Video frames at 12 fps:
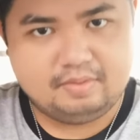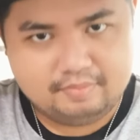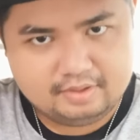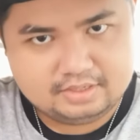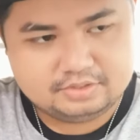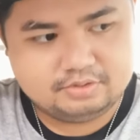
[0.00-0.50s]

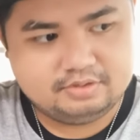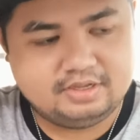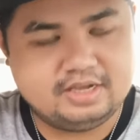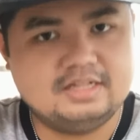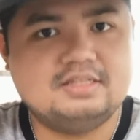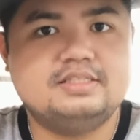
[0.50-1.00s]
Maybe I
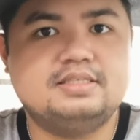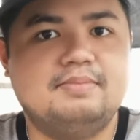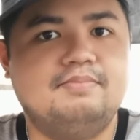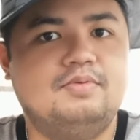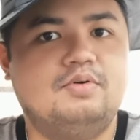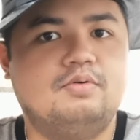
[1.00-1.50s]
should get
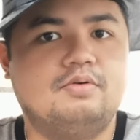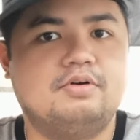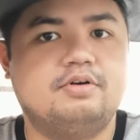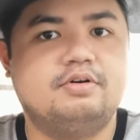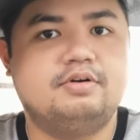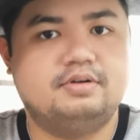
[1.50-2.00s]
some
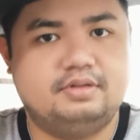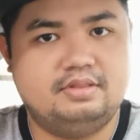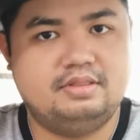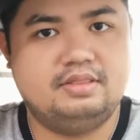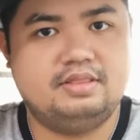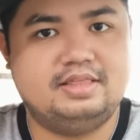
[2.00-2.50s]
more
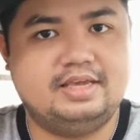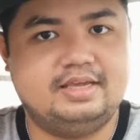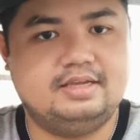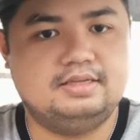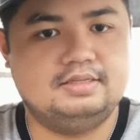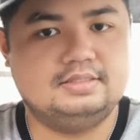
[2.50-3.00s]

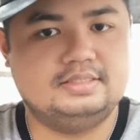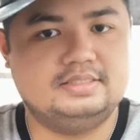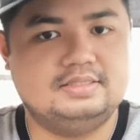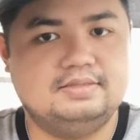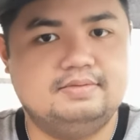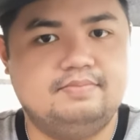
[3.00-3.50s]
things.
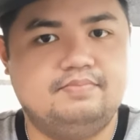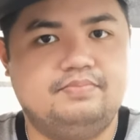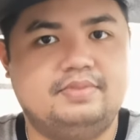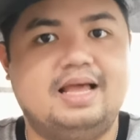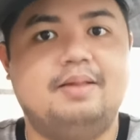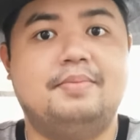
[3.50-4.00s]

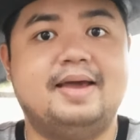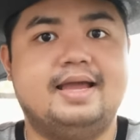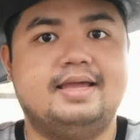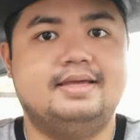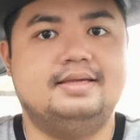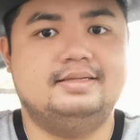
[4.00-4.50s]
I'll be
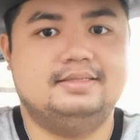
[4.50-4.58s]
back.